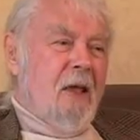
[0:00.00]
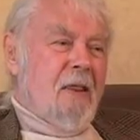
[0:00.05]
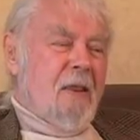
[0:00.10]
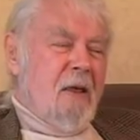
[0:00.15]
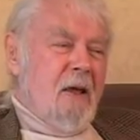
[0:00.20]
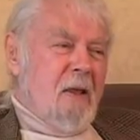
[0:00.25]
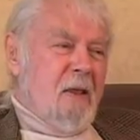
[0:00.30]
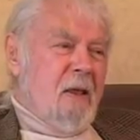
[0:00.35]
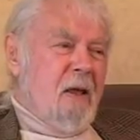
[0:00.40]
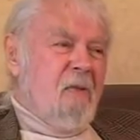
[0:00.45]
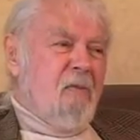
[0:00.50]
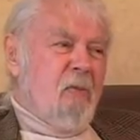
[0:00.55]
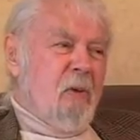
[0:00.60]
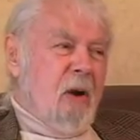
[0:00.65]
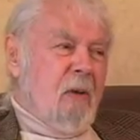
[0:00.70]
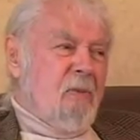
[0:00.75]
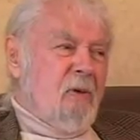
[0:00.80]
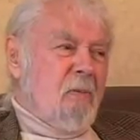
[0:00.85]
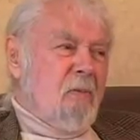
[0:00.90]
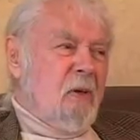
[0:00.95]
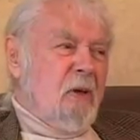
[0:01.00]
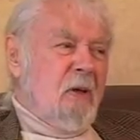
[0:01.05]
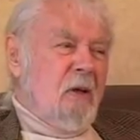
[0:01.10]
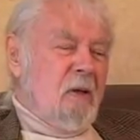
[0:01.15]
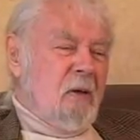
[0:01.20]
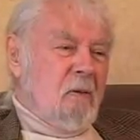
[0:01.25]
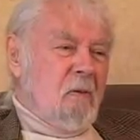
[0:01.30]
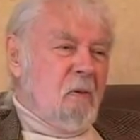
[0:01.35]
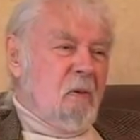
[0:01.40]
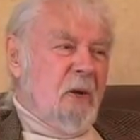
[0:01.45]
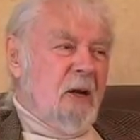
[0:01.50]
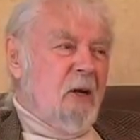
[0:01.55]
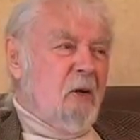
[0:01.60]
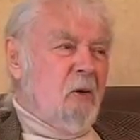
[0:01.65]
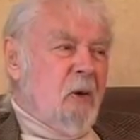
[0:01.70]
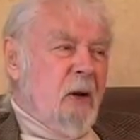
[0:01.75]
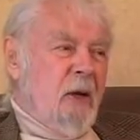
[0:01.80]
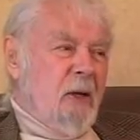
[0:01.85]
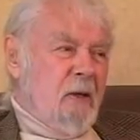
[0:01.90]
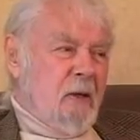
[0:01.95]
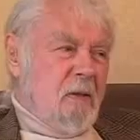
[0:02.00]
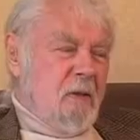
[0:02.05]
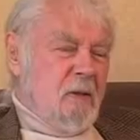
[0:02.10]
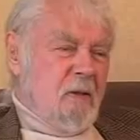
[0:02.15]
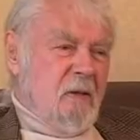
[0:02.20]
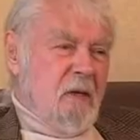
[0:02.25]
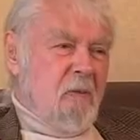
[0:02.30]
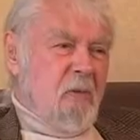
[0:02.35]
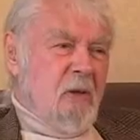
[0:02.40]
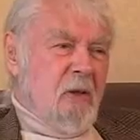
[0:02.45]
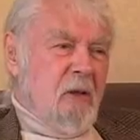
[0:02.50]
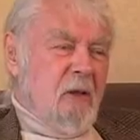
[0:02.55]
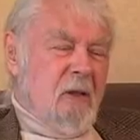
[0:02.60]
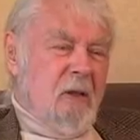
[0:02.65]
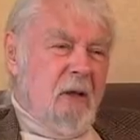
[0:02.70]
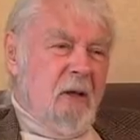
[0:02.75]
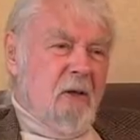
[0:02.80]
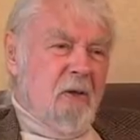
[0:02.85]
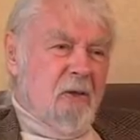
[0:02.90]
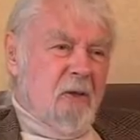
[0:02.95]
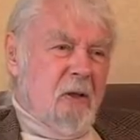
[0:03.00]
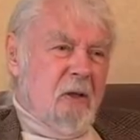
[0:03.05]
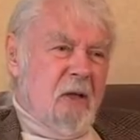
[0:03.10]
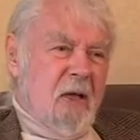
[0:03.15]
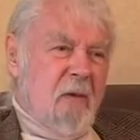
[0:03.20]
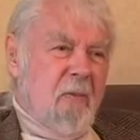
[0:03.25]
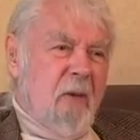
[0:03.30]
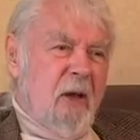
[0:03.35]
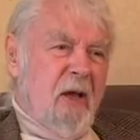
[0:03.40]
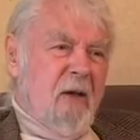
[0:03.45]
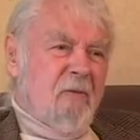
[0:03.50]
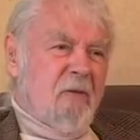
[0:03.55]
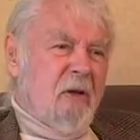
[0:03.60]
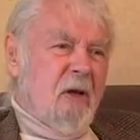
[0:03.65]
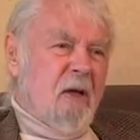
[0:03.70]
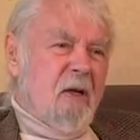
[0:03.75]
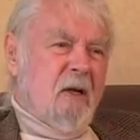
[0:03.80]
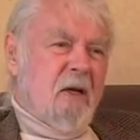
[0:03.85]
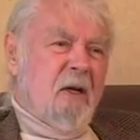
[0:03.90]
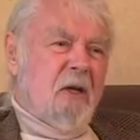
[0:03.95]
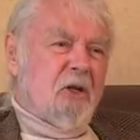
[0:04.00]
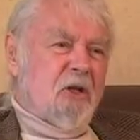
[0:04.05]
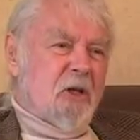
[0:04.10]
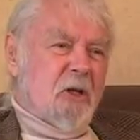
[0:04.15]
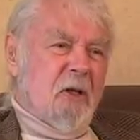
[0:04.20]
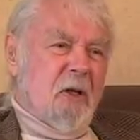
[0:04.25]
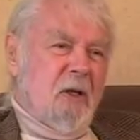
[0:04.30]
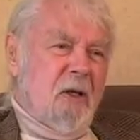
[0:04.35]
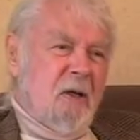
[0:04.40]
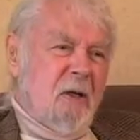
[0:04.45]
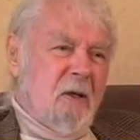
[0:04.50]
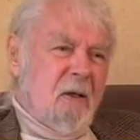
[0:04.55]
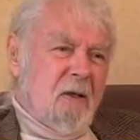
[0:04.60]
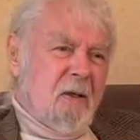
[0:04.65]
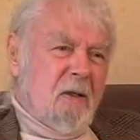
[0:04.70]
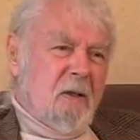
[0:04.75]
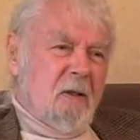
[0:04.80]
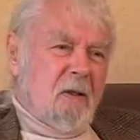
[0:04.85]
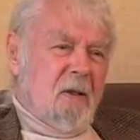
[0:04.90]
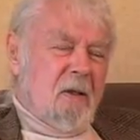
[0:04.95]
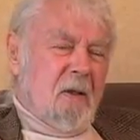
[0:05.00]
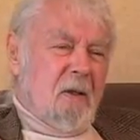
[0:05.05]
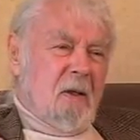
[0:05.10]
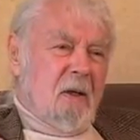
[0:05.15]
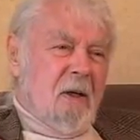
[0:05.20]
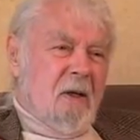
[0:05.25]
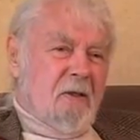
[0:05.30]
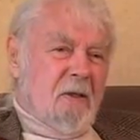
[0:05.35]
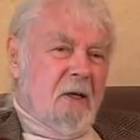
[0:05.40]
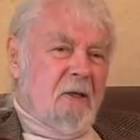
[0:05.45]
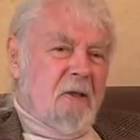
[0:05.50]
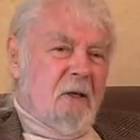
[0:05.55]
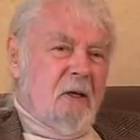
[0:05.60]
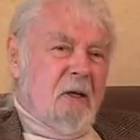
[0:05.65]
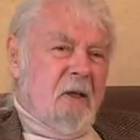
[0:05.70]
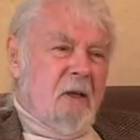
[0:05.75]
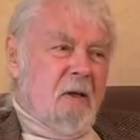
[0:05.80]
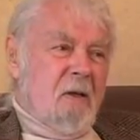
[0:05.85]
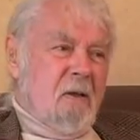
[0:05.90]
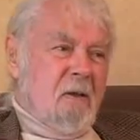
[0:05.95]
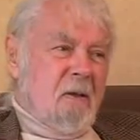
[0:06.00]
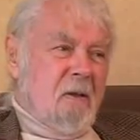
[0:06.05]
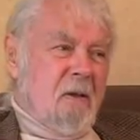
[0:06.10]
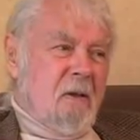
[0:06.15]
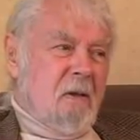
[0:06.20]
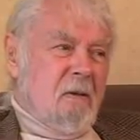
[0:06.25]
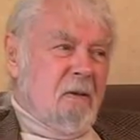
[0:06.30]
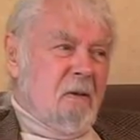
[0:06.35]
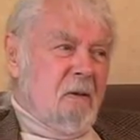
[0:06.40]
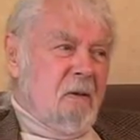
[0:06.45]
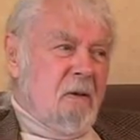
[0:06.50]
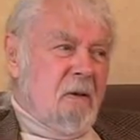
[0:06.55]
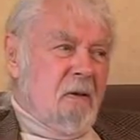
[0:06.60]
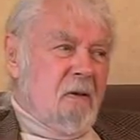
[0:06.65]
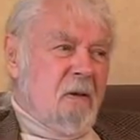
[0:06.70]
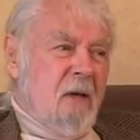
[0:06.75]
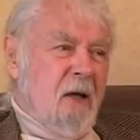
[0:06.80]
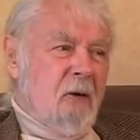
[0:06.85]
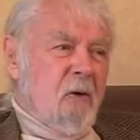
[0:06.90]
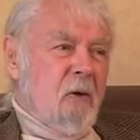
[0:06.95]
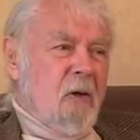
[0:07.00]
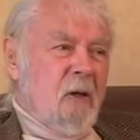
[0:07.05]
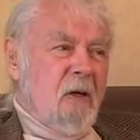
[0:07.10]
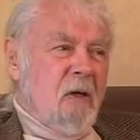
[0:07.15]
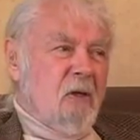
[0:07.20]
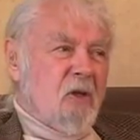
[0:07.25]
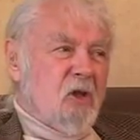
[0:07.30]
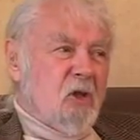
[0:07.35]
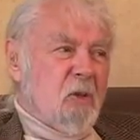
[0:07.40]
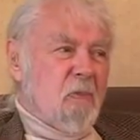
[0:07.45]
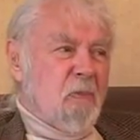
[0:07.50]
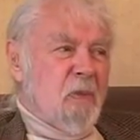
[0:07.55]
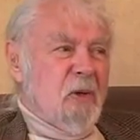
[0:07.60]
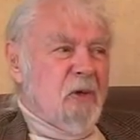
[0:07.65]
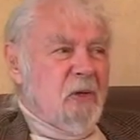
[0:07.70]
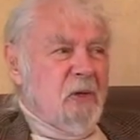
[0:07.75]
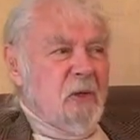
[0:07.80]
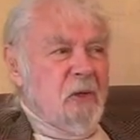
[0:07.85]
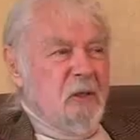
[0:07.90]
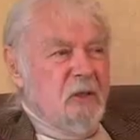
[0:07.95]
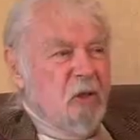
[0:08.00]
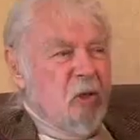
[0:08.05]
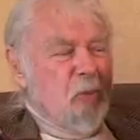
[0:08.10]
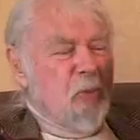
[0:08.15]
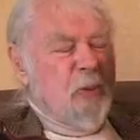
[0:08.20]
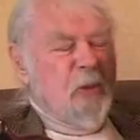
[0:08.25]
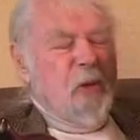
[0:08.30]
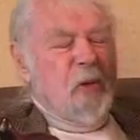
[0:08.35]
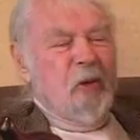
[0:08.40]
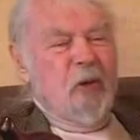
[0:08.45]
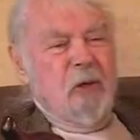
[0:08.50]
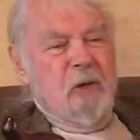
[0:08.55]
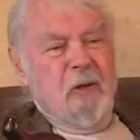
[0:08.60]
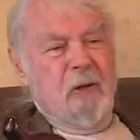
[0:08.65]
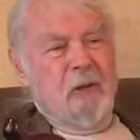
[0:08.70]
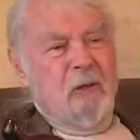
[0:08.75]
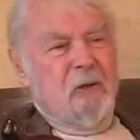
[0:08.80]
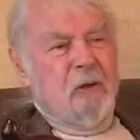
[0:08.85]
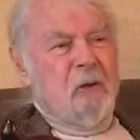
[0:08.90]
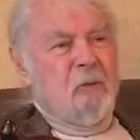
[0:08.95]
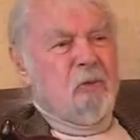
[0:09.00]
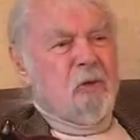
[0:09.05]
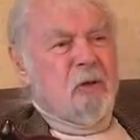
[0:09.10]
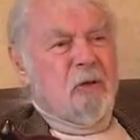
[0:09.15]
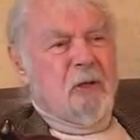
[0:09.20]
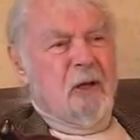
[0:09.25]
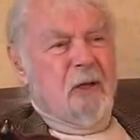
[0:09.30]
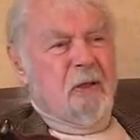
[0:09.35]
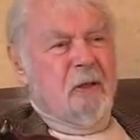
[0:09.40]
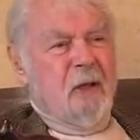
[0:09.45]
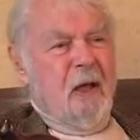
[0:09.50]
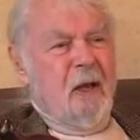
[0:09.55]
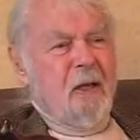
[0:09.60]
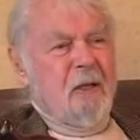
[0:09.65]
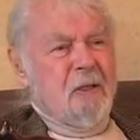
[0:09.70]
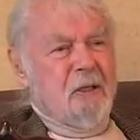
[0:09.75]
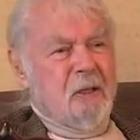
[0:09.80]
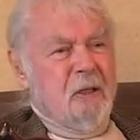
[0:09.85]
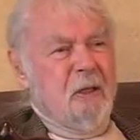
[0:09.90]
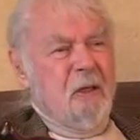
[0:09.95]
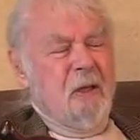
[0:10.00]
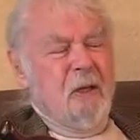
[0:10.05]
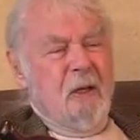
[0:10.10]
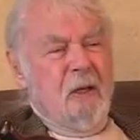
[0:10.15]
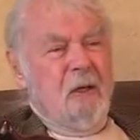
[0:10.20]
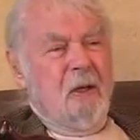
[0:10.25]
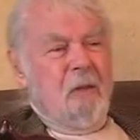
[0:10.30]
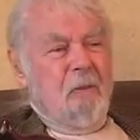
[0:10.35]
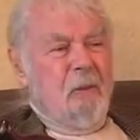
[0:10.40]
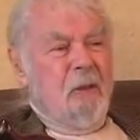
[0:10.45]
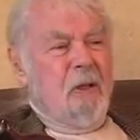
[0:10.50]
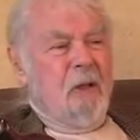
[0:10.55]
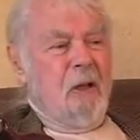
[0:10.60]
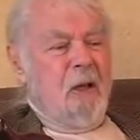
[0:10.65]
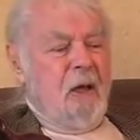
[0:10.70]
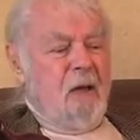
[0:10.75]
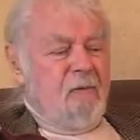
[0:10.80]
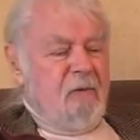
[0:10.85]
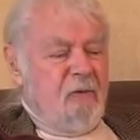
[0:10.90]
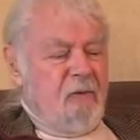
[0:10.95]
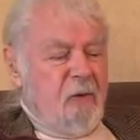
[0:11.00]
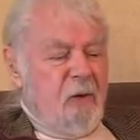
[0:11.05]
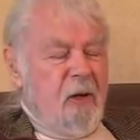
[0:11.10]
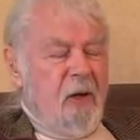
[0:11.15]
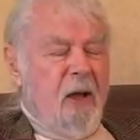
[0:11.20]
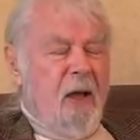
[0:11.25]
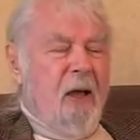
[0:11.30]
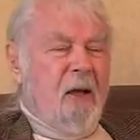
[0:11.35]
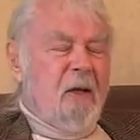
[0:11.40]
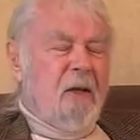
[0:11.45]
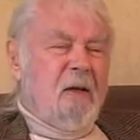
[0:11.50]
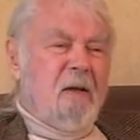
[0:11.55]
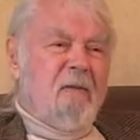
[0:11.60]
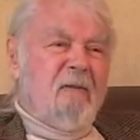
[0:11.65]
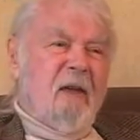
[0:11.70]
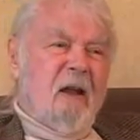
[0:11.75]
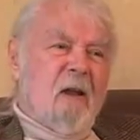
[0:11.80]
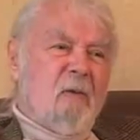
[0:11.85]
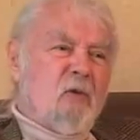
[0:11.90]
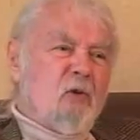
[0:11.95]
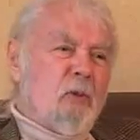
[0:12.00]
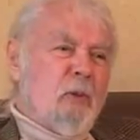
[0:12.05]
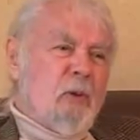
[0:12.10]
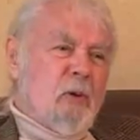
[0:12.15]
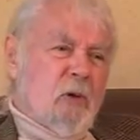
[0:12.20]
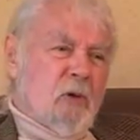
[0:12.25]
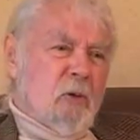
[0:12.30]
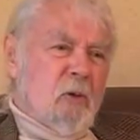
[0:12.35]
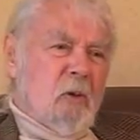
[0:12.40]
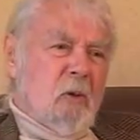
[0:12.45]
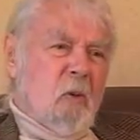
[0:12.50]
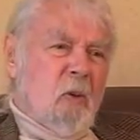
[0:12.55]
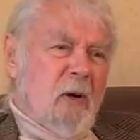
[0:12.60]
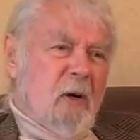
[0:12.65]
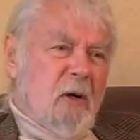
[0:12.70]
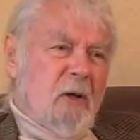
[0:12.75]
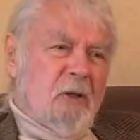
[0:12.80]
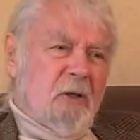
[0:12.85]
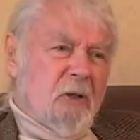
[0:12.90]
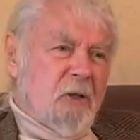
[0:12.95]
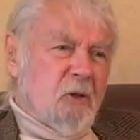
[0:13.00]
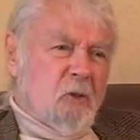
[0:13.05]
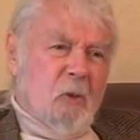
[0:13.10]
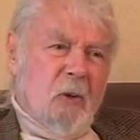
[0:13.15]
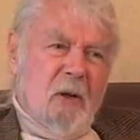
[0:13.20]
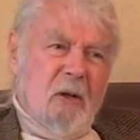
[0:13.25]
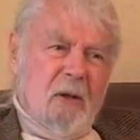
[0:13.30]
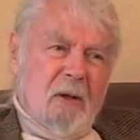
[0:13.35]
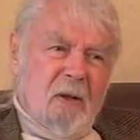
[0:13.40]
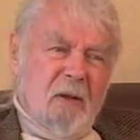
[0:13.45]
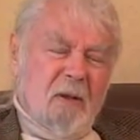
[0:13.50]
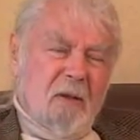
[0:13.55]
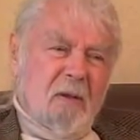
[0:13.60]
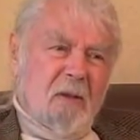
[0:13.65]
I think they probably regret some of the things that they may have done initially. As I say, they're not only superior in terms of technology, but they have a very highly developed spiritual awareness as well.